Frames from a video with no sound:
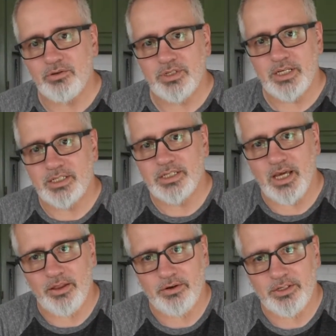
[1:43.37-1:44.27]
you need
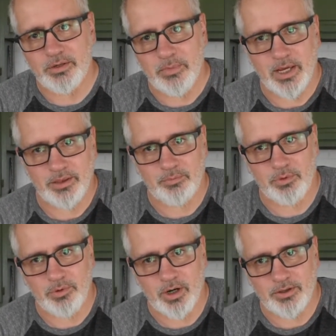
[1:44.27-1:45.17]
together to make
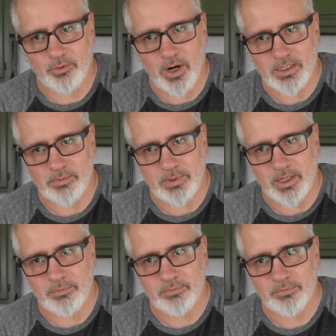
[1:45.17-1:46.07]
the recipe.
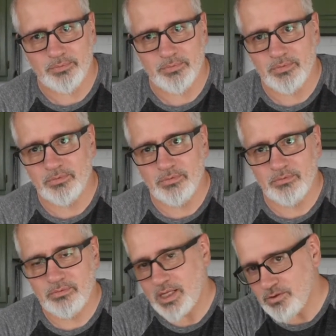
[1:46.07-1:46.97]

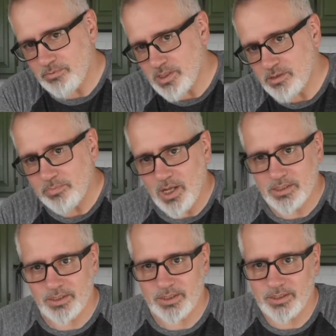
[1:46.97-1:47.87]
That's what mise en
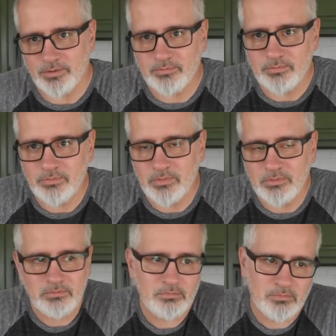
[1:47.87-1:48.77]
place is.
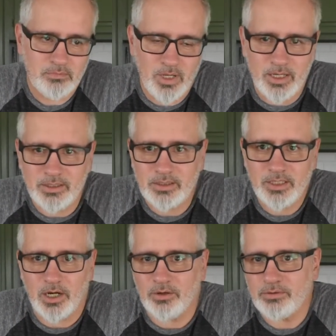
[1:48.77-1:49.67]
And
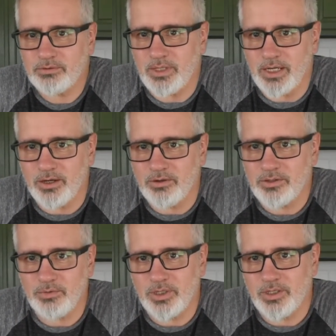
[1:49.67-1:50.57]
you know, that
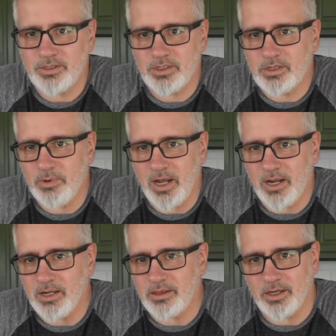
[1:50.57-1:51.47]
goes with just about
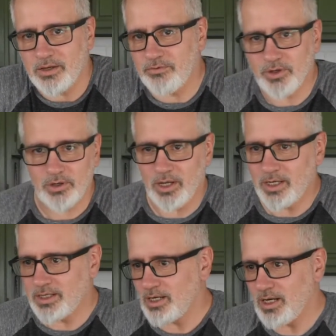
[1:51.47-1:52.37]
anything. If you're
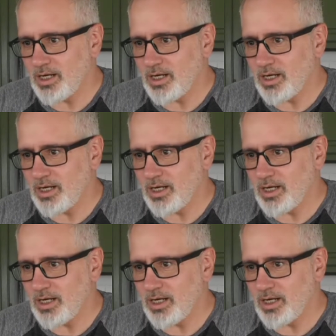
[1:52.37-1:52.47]
like